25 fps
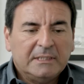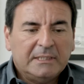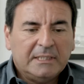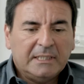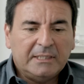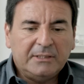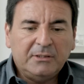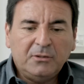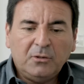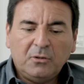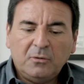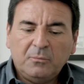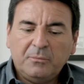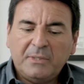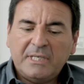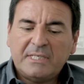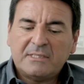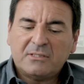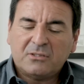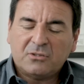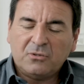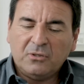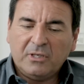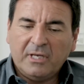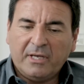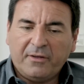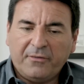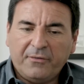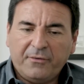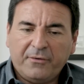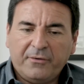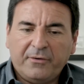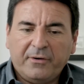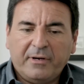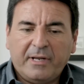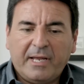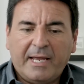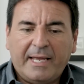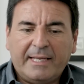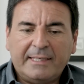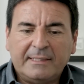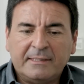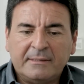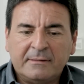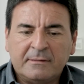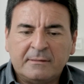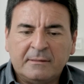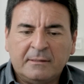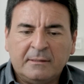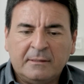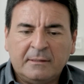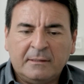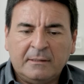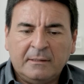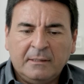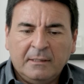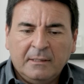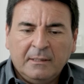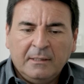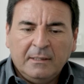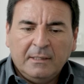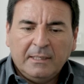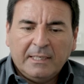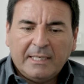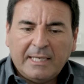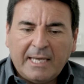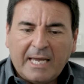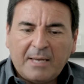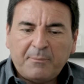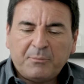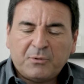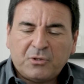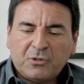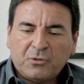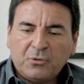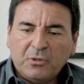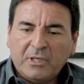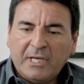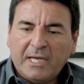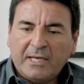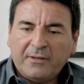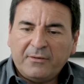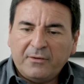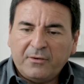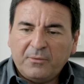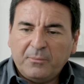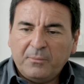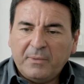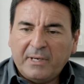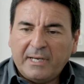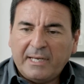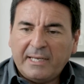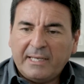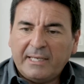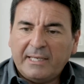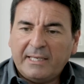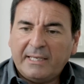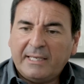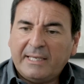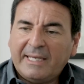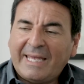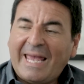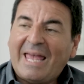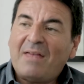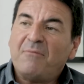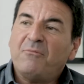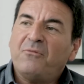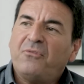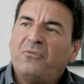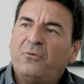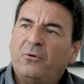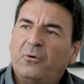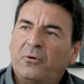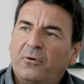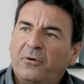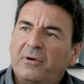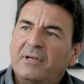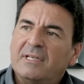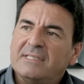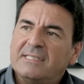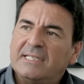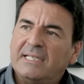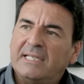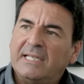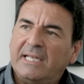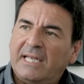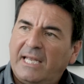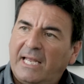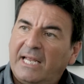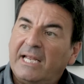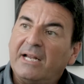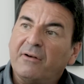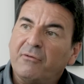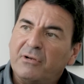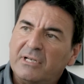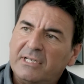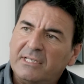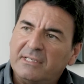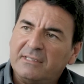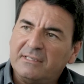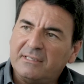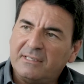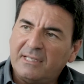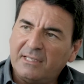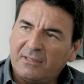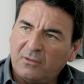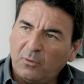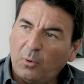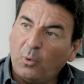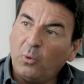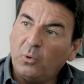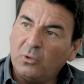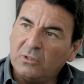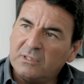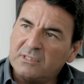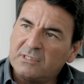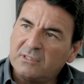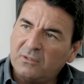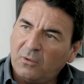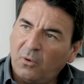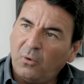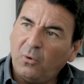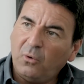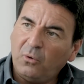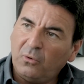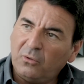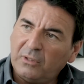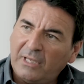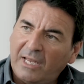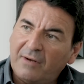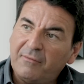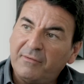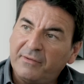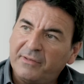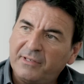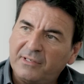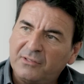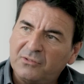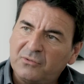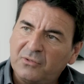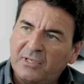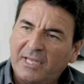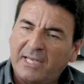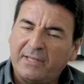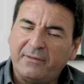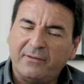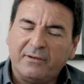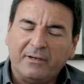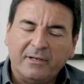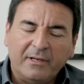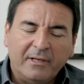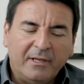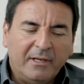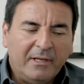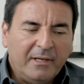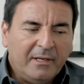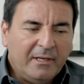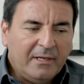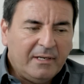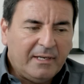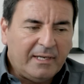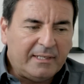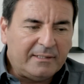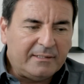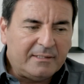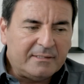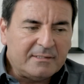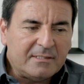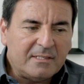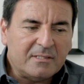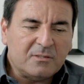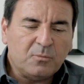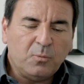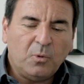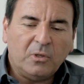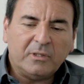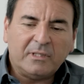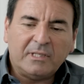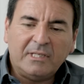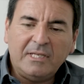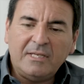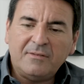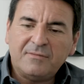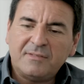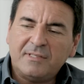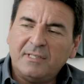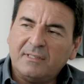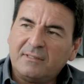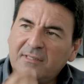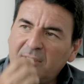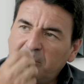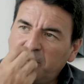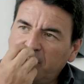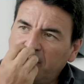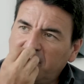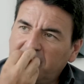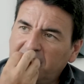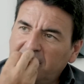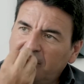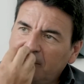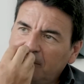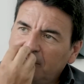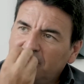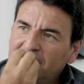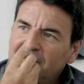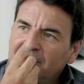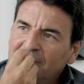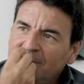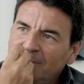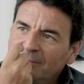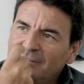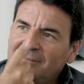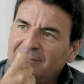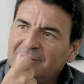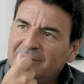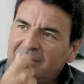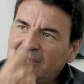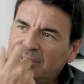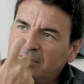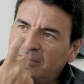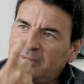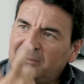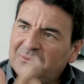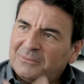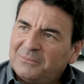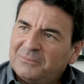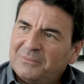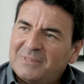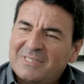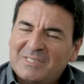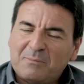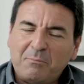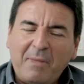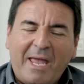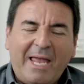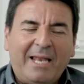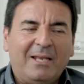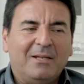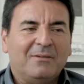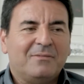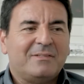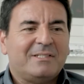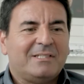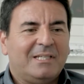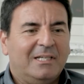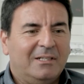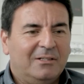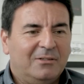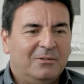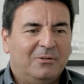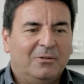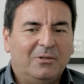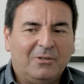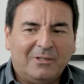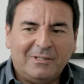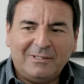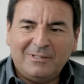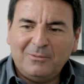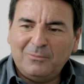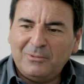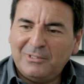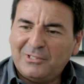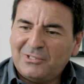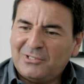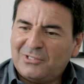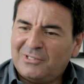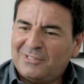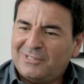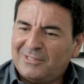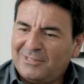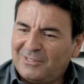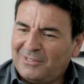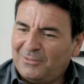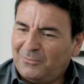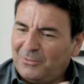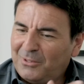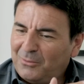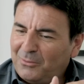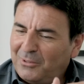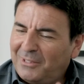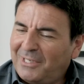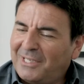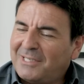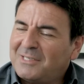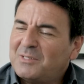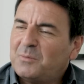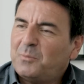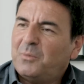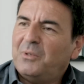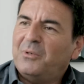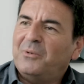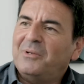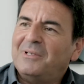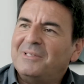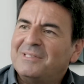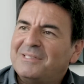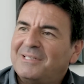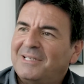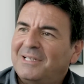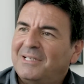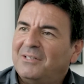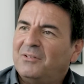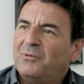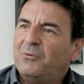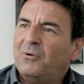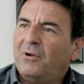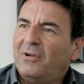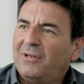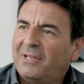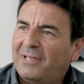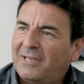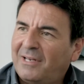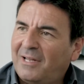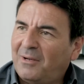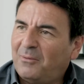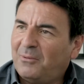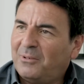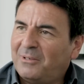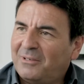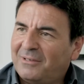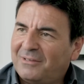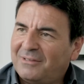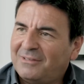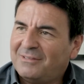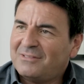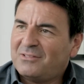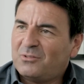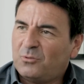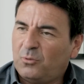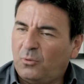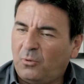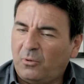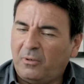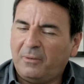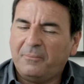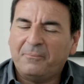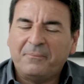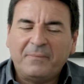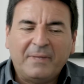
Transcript: and all mixed together and kept together by camphor as an ingredient that holds everything together. And this is what gives the typical, smell of celluloid, which we will experience later on in our store.